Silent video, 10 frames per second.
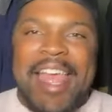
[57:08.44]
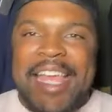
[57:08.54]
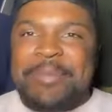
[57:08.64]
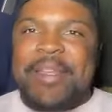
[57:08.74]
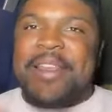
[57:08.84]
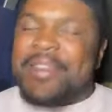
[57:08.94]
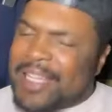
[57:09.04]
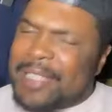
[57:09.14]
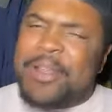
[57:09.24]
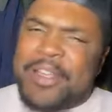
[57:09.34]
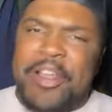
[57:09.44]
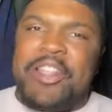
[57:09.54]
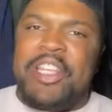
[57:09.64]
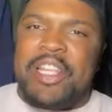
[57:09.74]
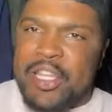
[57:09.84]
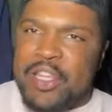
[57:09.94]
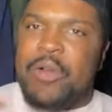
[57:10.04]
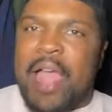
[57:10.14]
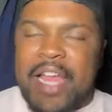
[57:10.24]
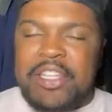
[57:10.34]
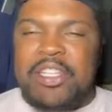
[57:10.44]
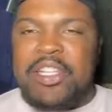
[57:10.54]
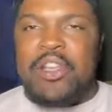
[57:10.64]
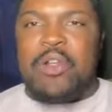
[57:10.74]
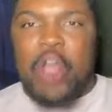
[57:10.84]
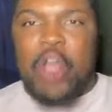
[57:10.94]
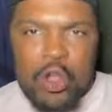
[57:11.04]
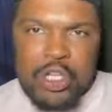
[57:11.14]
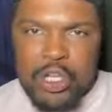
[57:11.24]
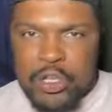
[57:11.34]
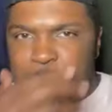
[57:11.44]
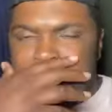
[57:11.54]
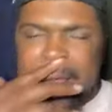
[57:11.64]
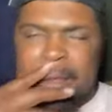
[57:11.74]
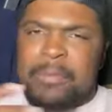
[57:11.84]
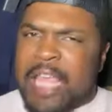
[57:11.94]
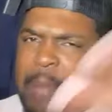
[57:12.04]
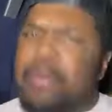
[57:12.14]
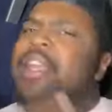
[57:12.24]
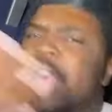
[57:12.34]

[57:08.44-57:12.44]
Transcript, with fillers: It has been it's been good to you know actually you know talk to you, camera